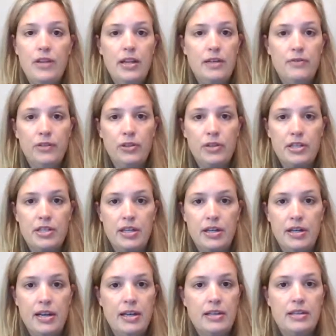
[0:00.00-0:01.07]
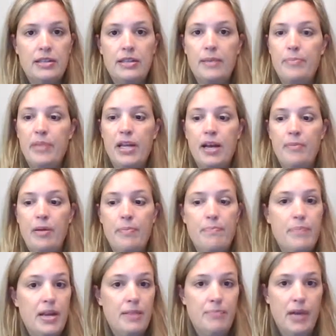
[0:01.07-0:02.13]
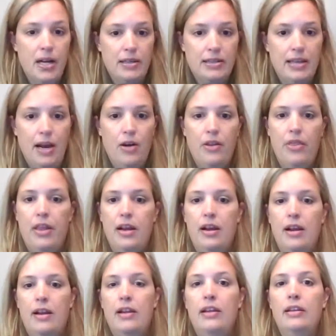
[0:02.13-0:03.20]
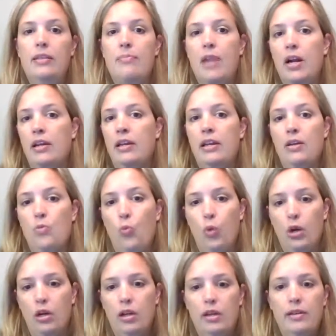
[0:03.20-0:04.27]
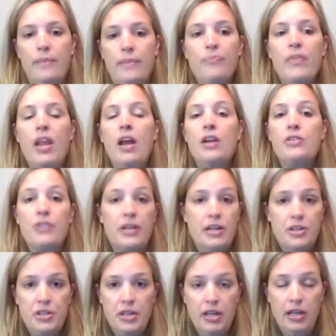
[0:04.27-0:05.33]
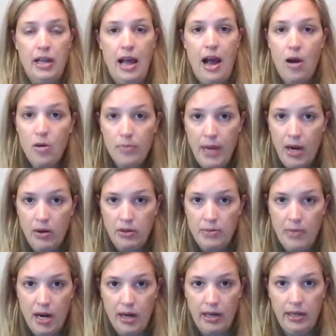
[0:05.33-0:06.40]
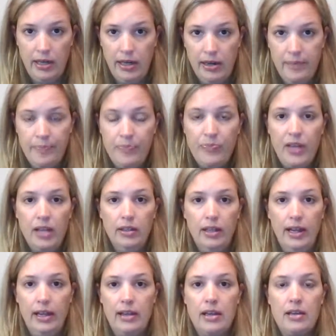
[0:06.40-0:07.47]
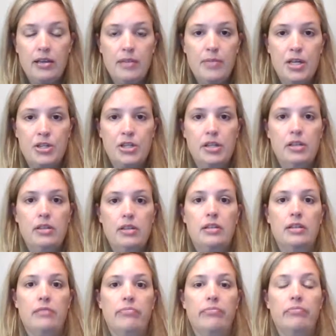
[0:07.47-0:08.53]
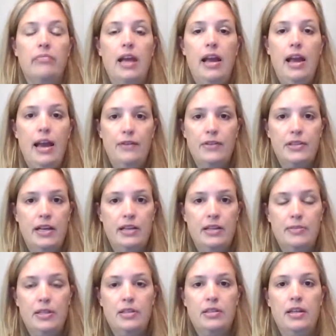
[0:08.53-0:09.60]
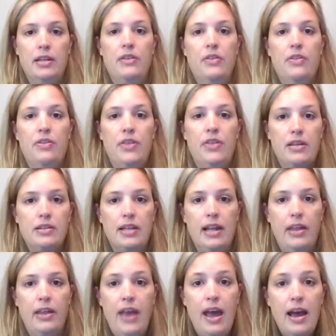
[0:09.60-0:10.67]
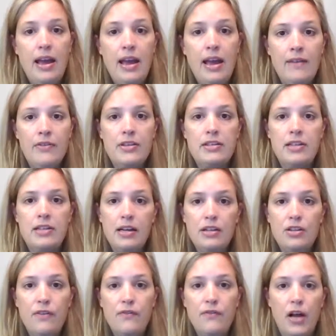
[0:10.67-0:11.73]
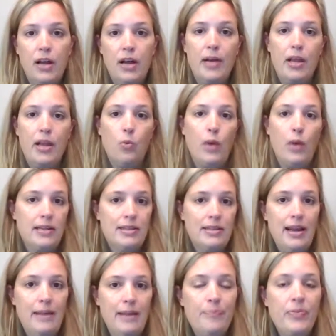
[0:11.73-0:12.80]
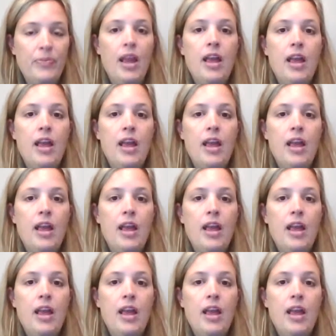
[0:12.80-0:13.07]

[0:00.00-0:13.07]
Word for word: of the influencer has become a big buzz out there in the marketing world. Traditional outbound marketing, like commercials and advertisements and things like that, have started to fall by the wayside.